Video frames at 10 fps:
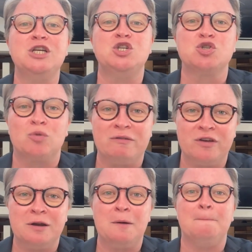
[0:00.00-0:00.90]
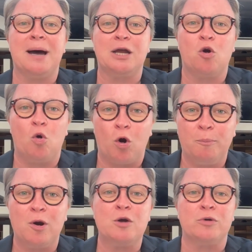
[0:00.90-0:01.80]
driven by
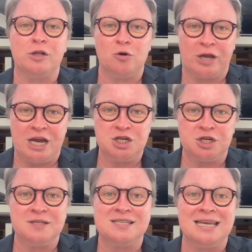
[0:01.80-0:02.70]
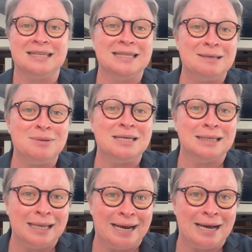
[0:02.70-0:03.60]
corporate relocations and limited
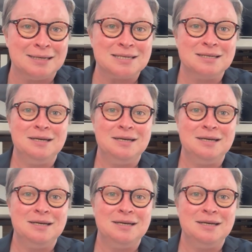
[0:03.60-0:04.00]
land.